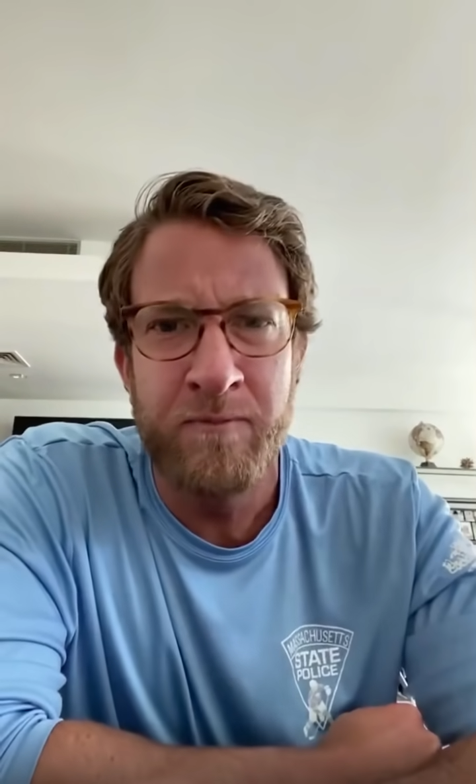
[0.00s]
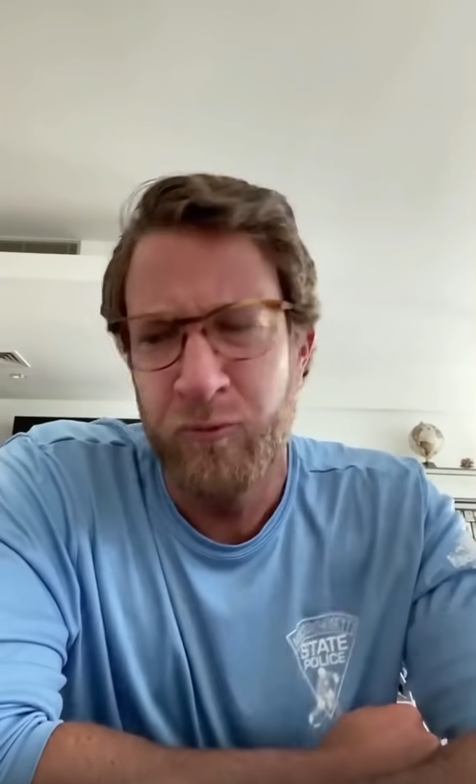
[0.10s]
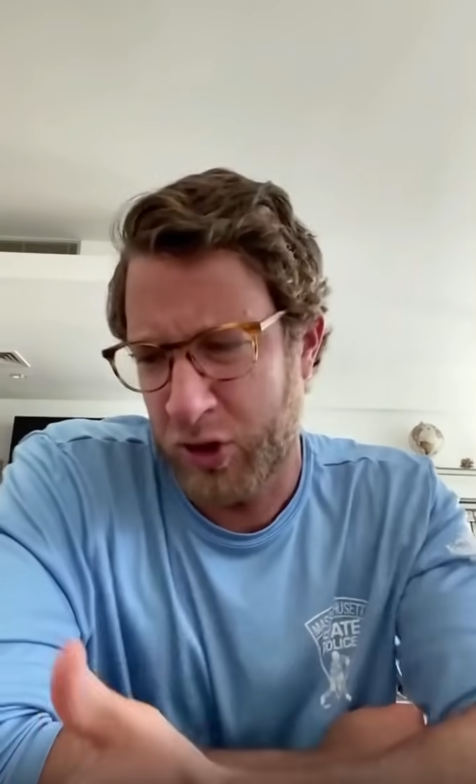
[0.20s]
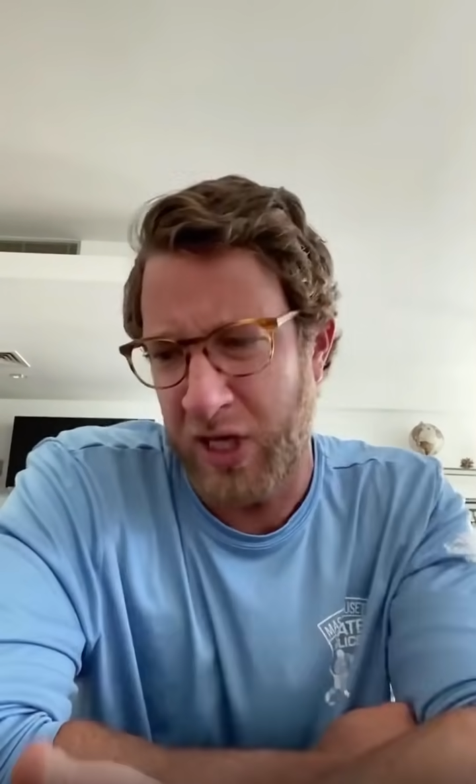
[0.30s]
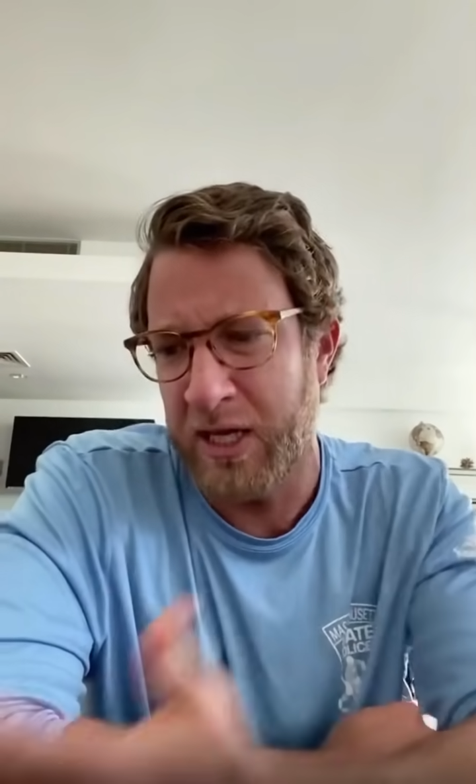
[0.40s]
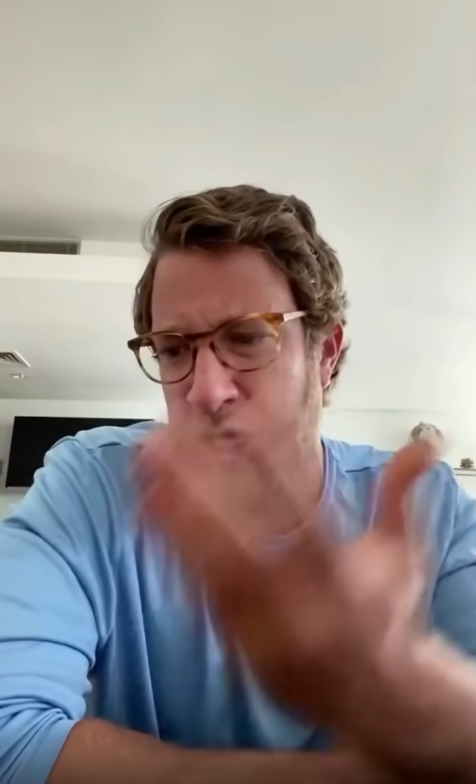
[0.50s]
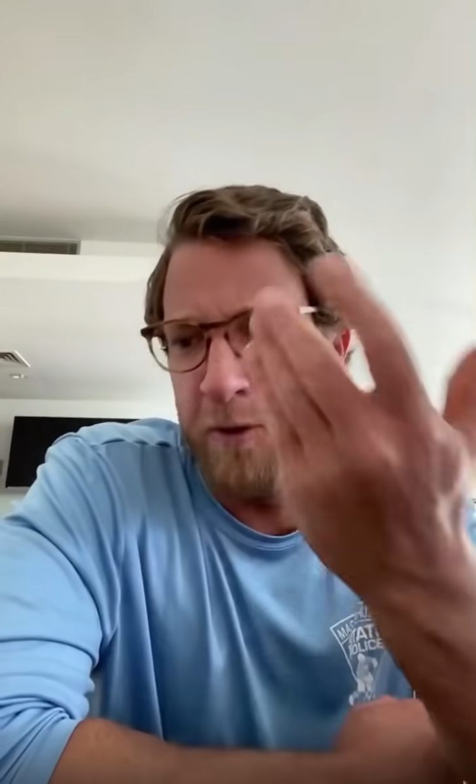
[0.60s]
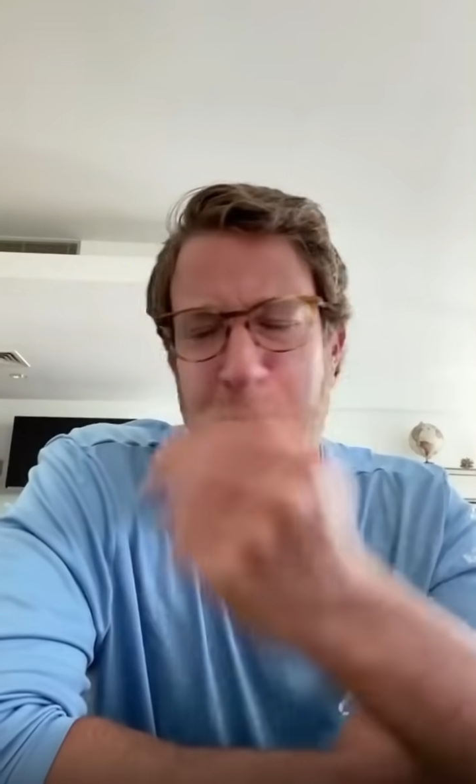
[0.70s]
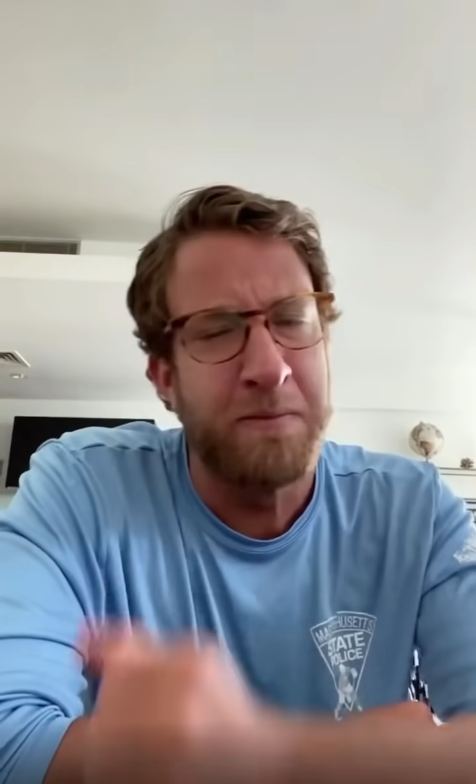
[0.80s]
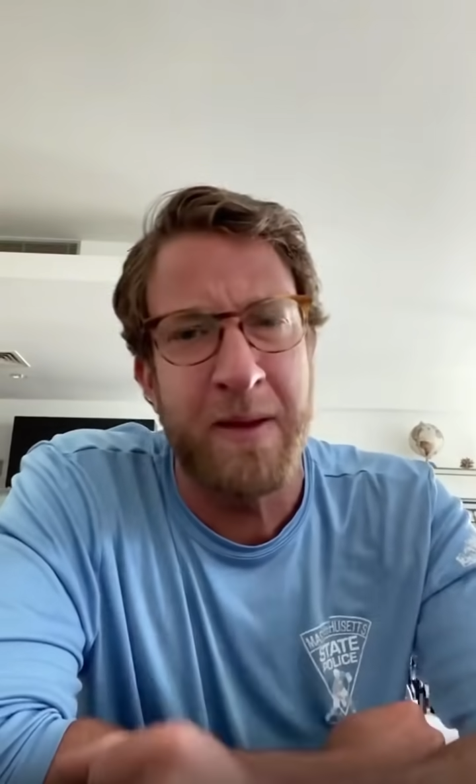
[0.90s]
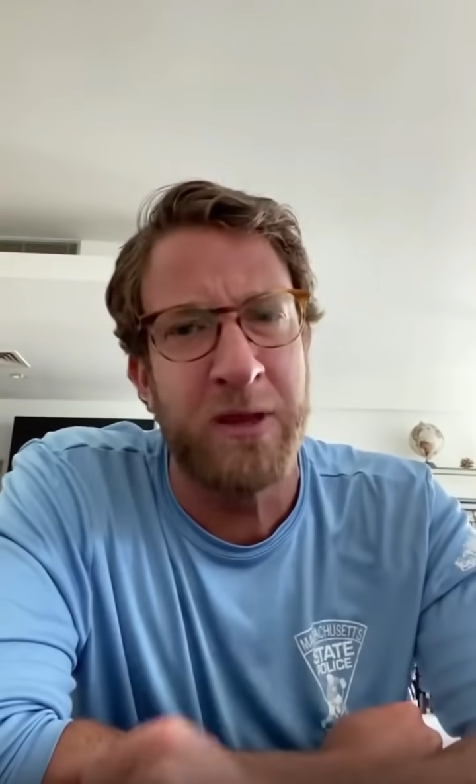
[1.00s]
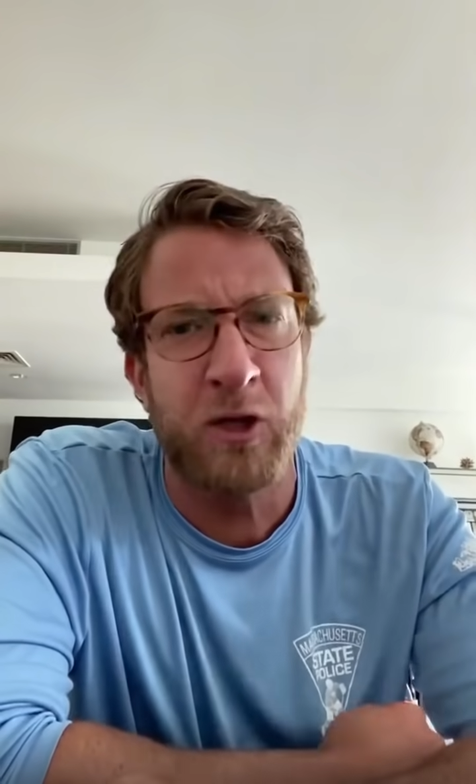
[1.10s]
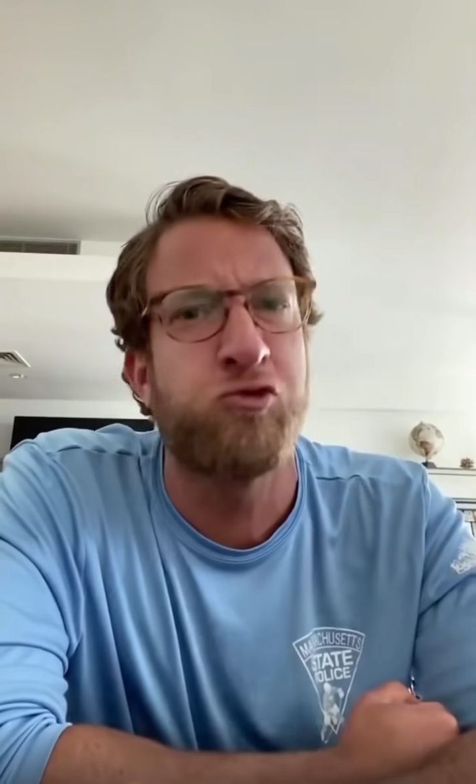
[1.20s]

Looks like he could be maybe the